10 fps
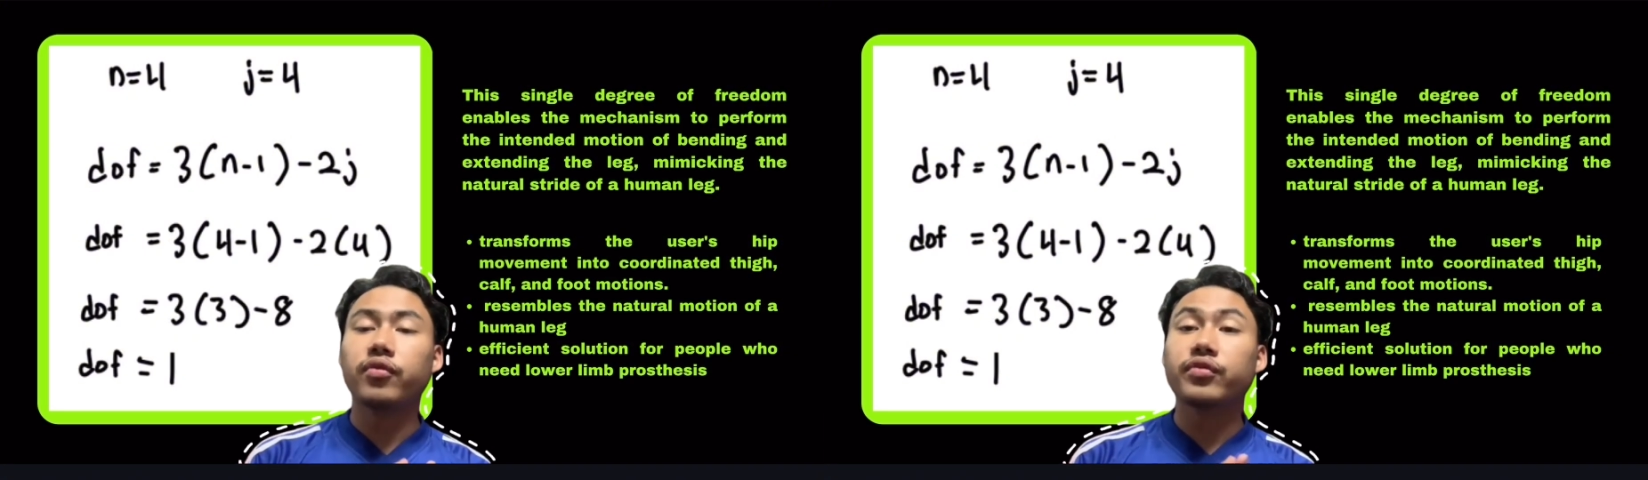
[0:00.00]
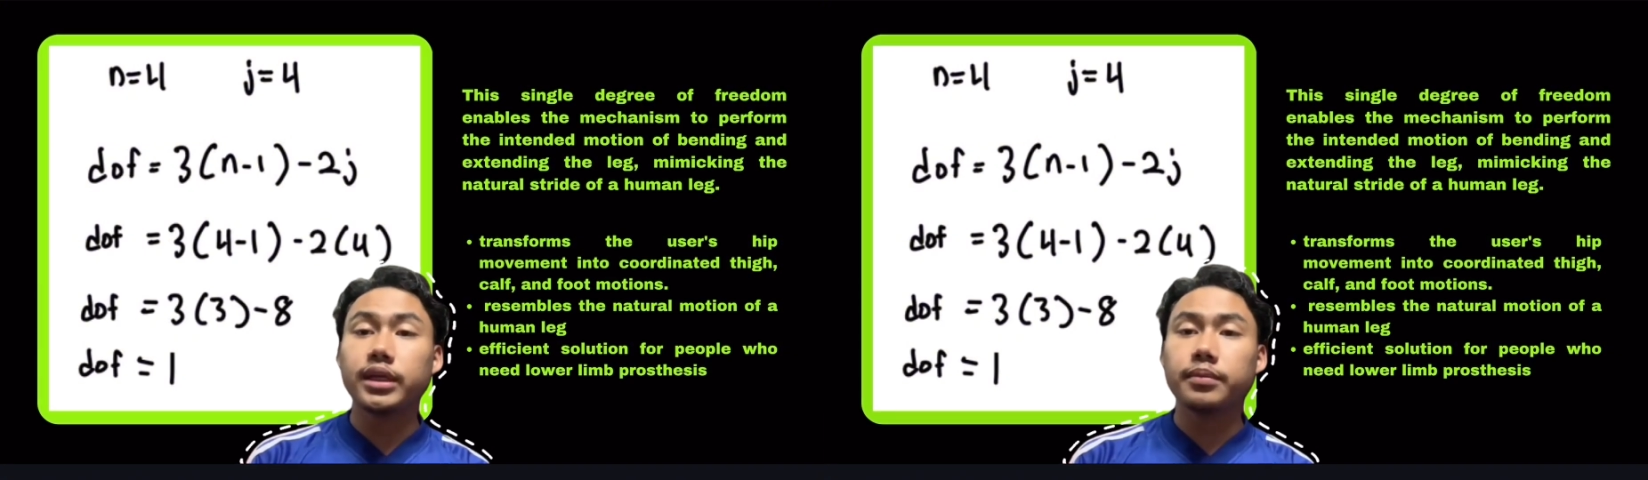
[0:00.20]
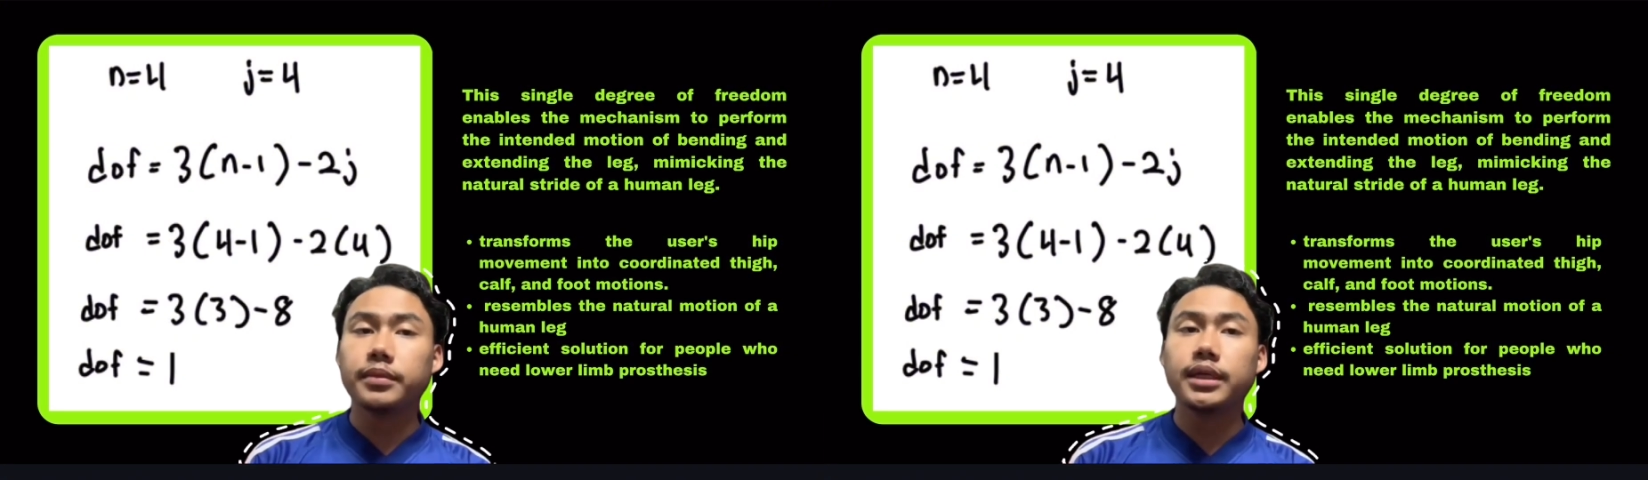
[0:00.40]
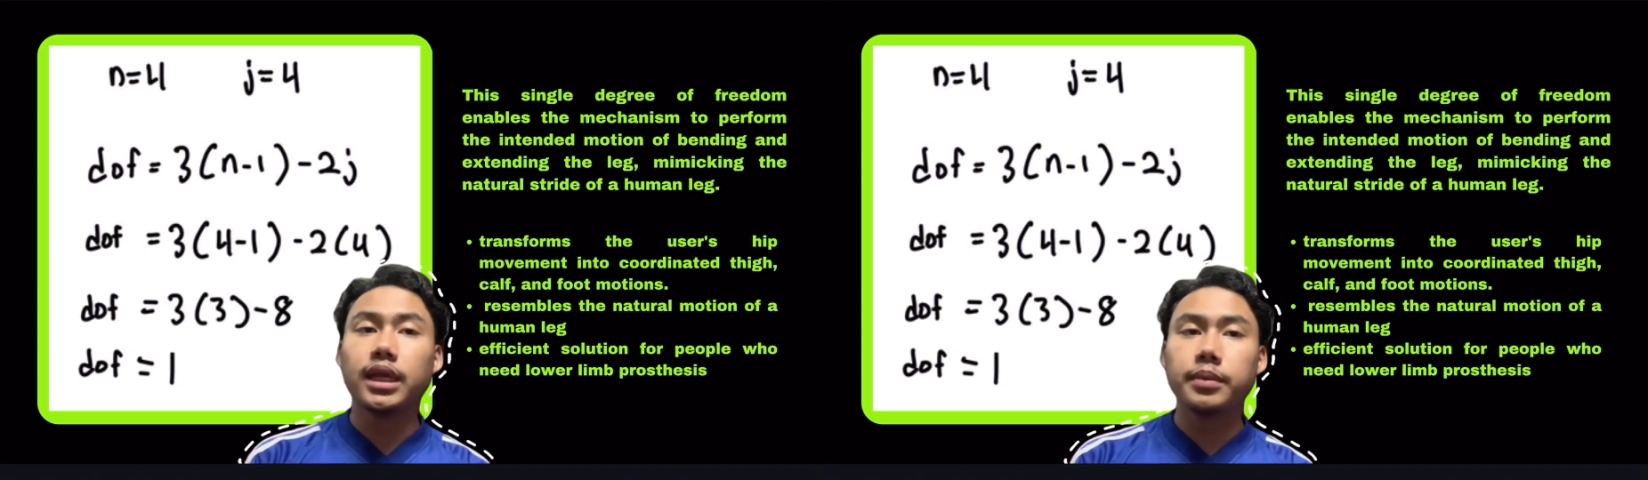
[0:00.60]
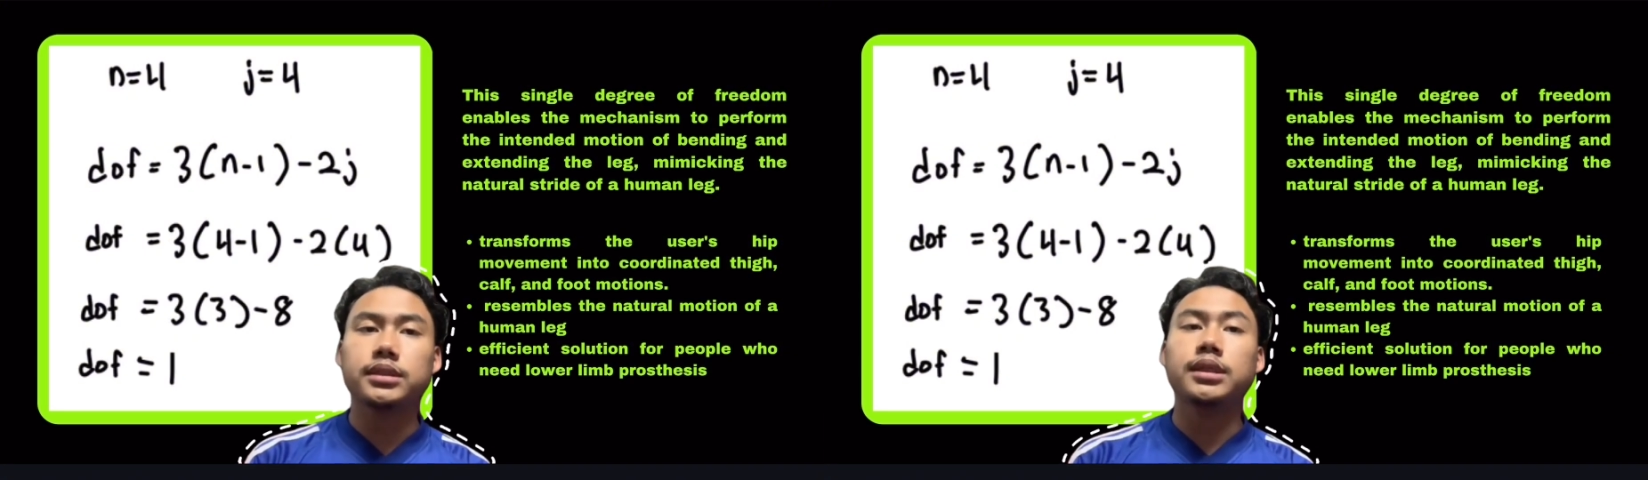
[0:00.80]
freedom
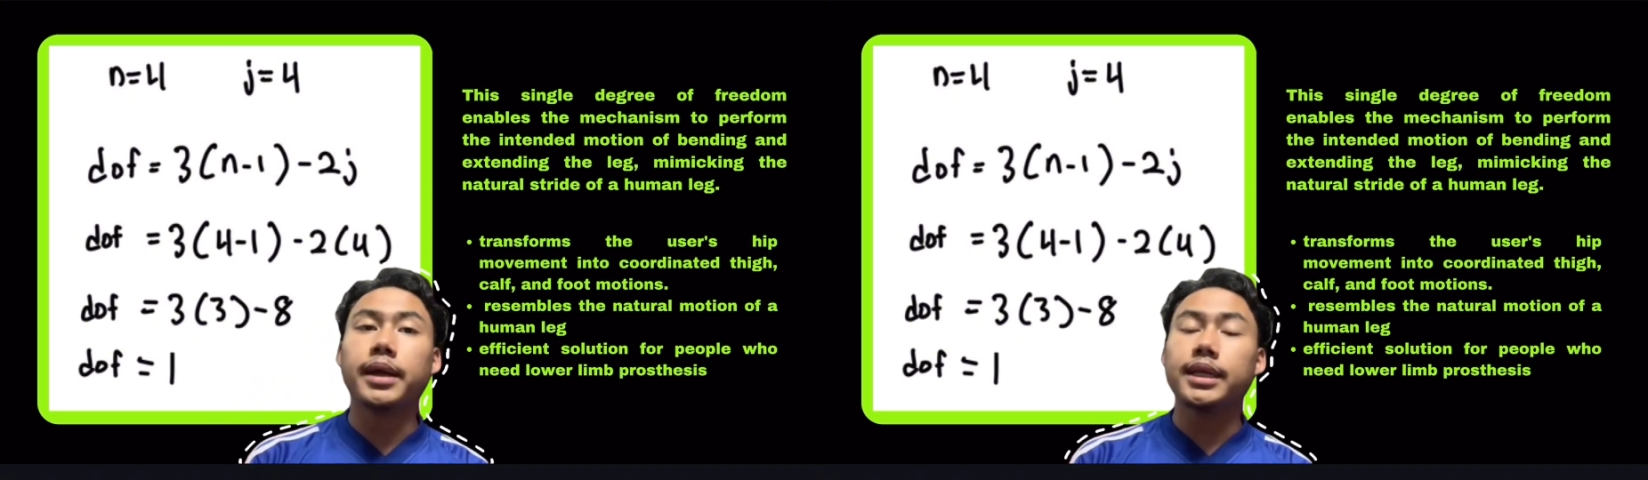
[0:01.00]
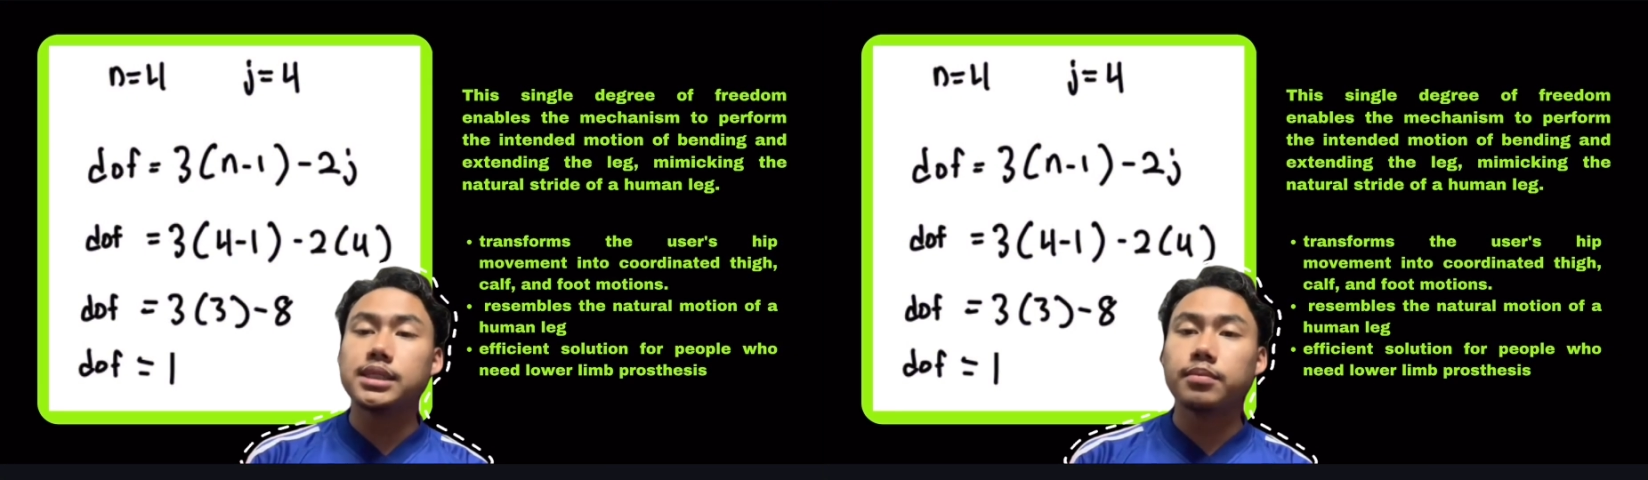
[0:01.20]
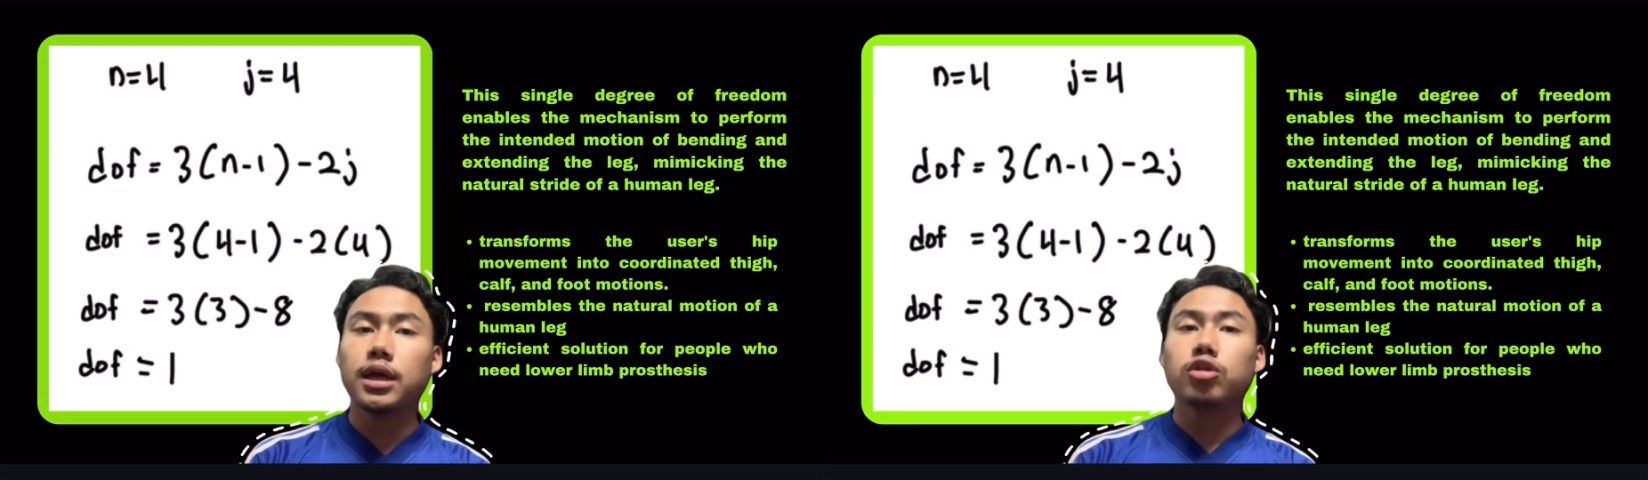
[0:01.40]
enables the mechanism